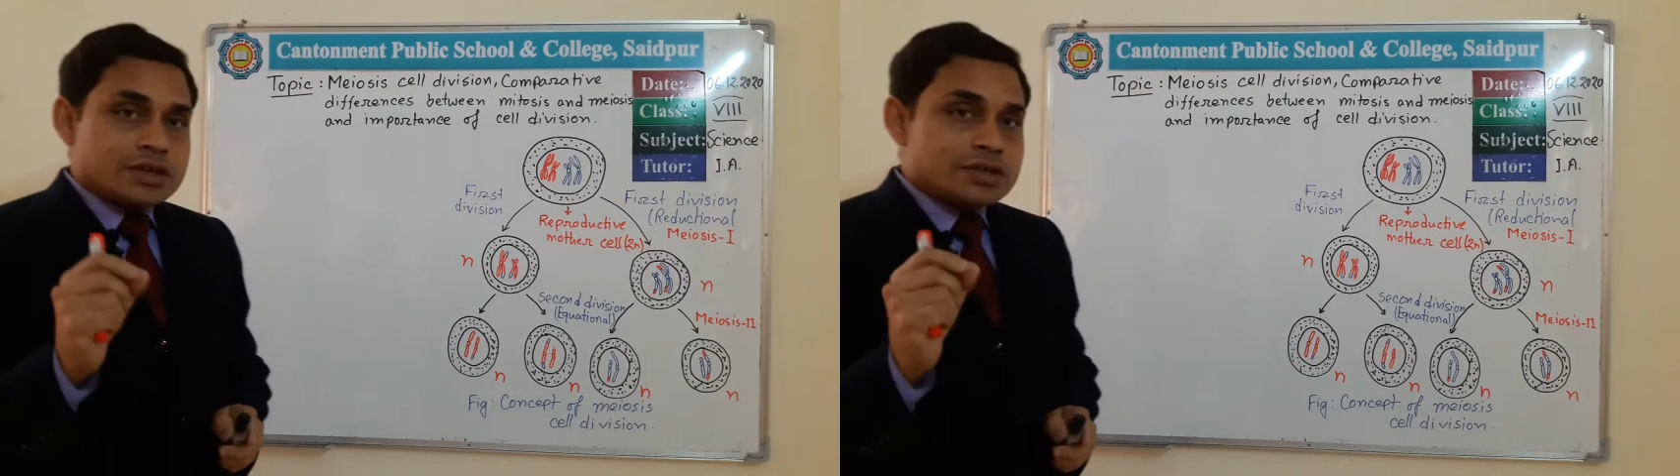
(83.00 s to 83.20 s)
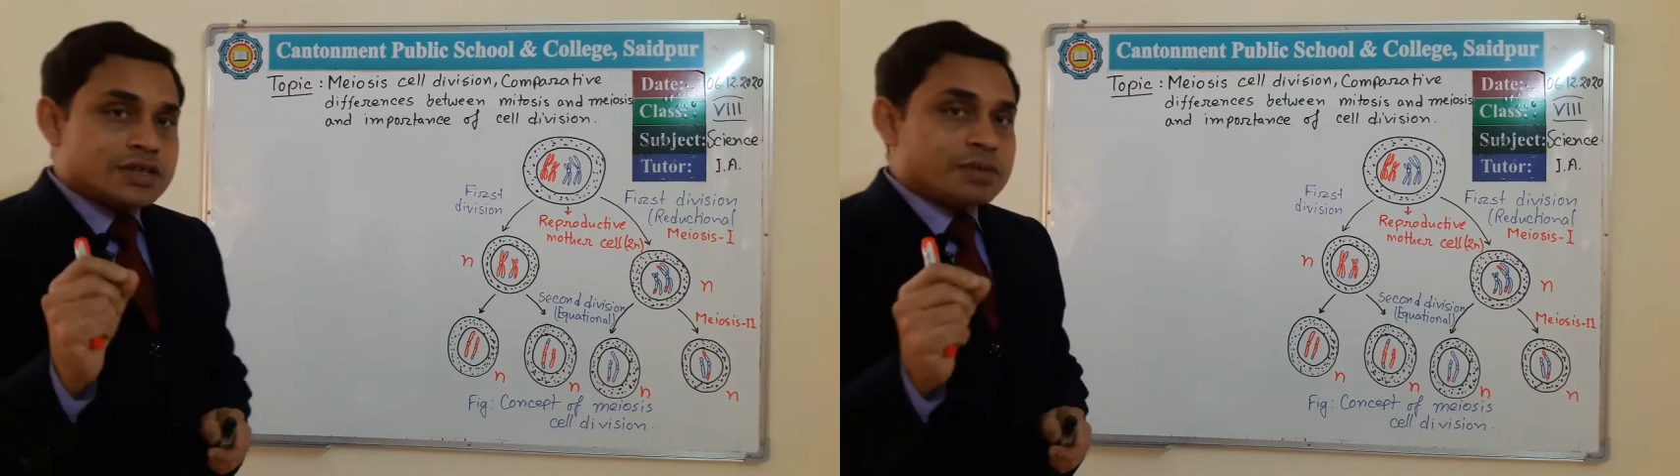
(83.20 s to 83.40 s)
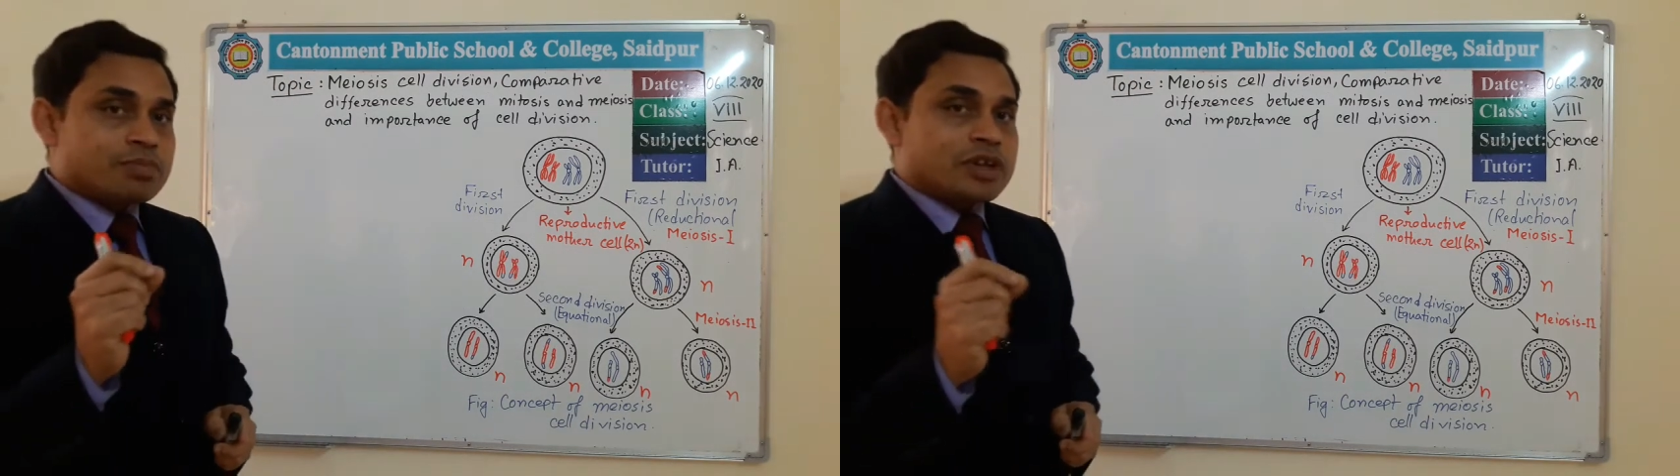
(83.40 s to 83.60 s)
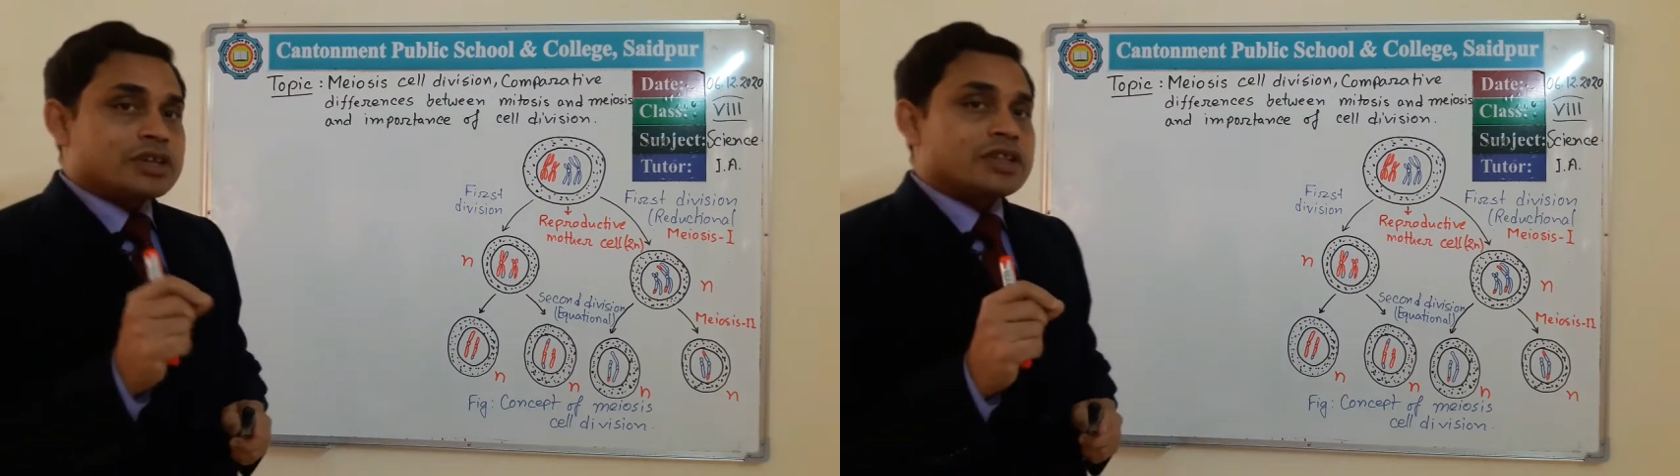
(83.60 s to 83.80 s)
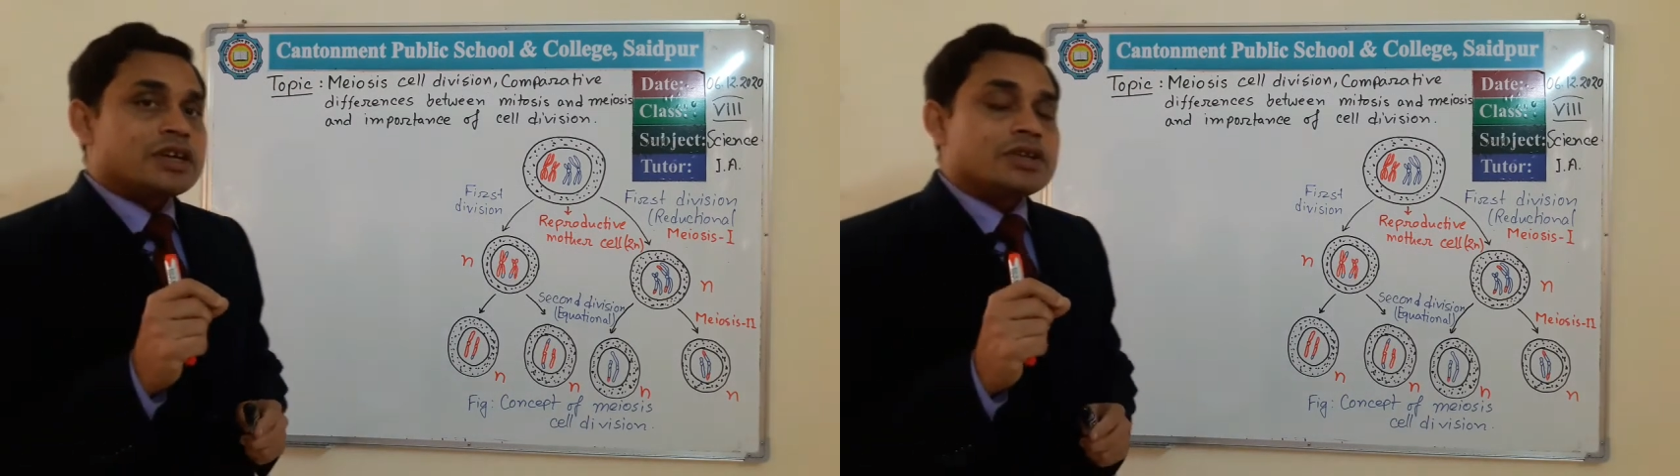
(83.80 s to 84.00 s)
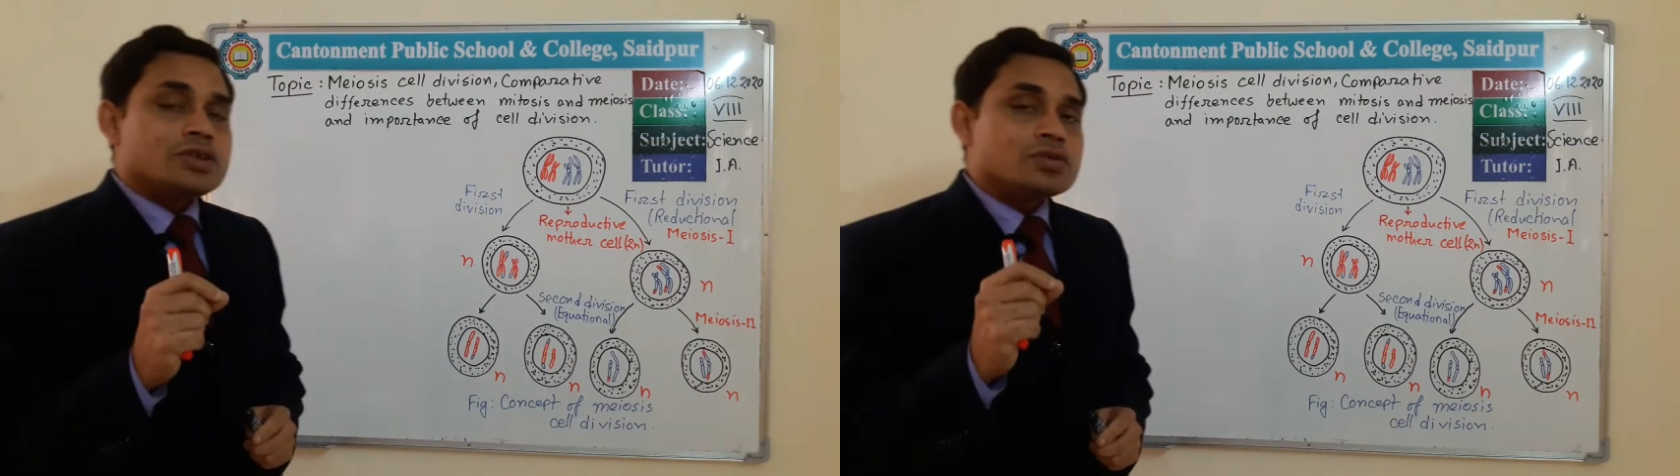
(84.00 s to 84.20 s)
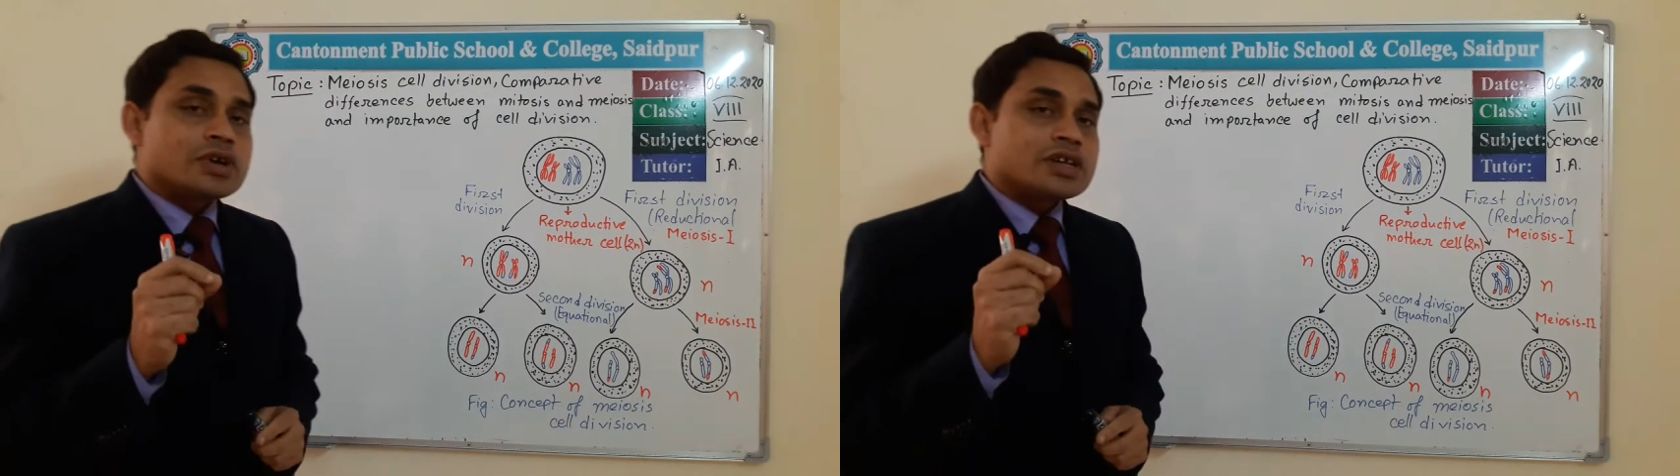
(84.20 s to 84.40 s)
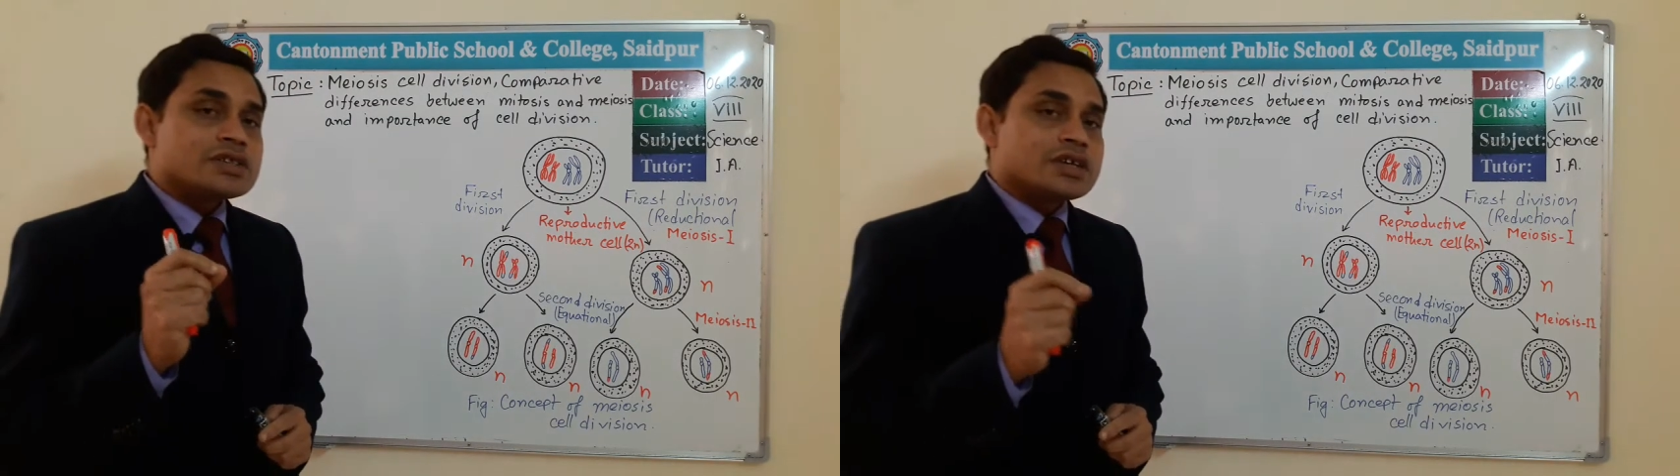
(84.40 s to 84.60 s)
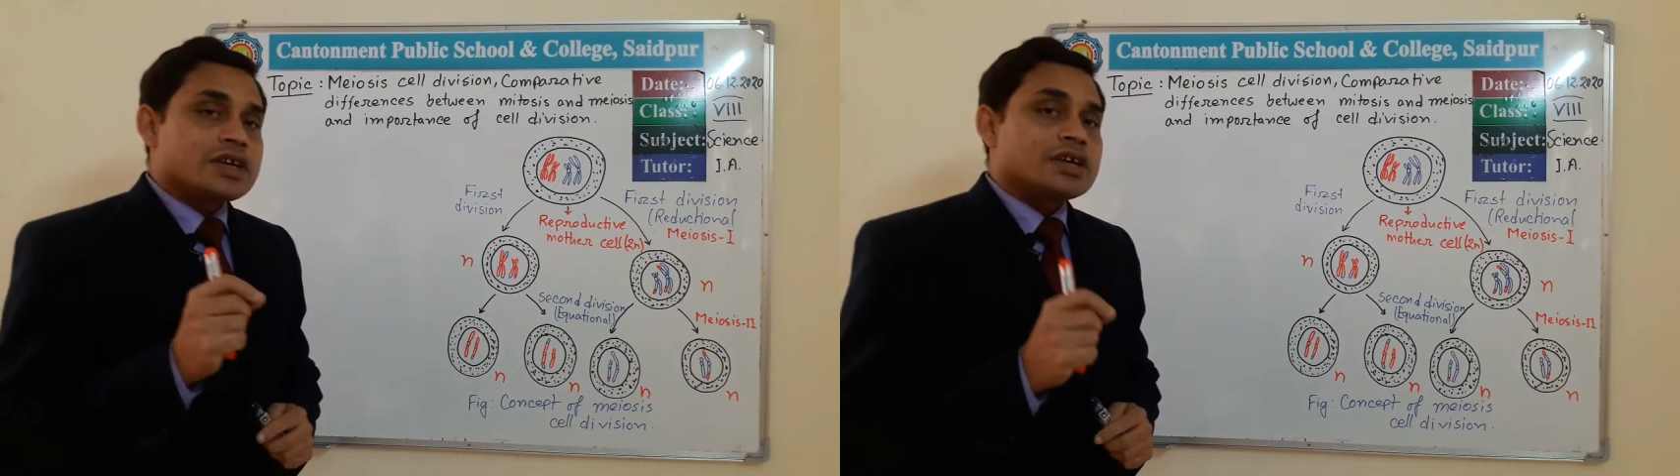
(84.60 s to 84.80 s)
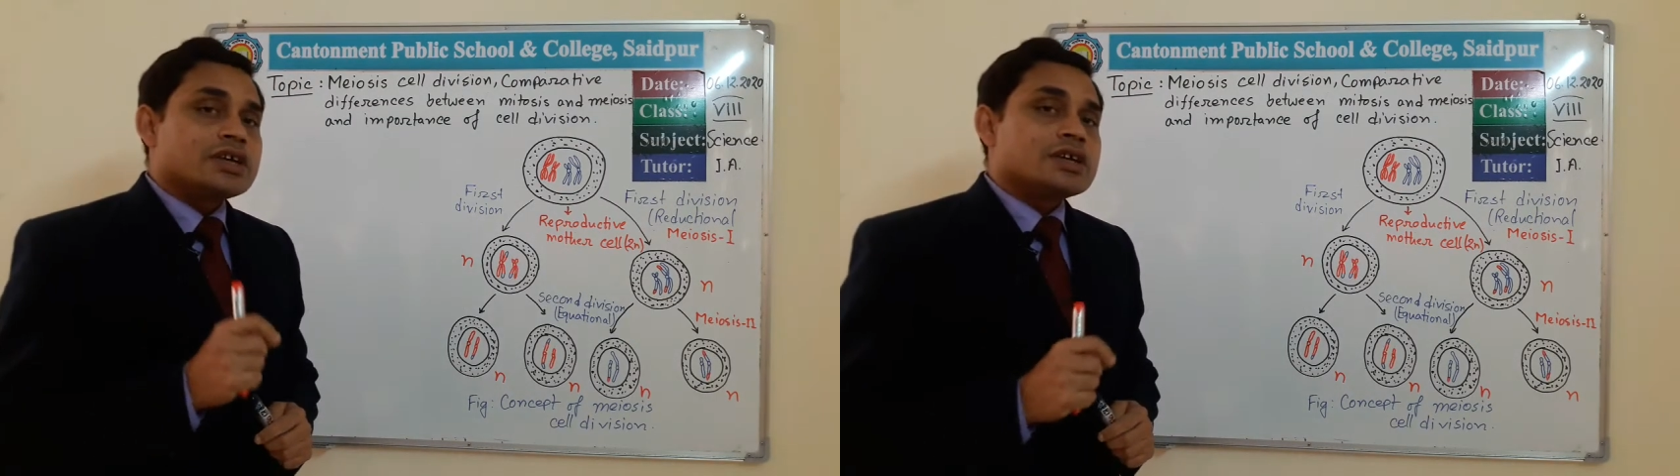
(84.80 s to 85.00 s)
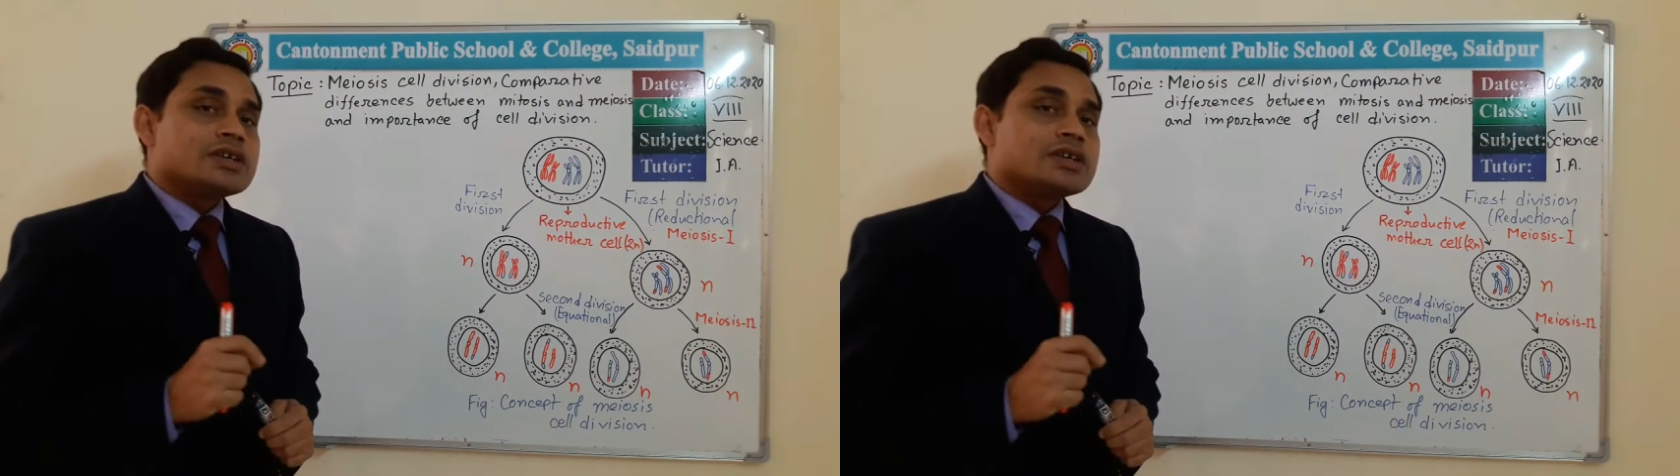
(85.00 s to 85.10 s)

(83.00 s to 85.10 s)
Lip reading: simply, then you can say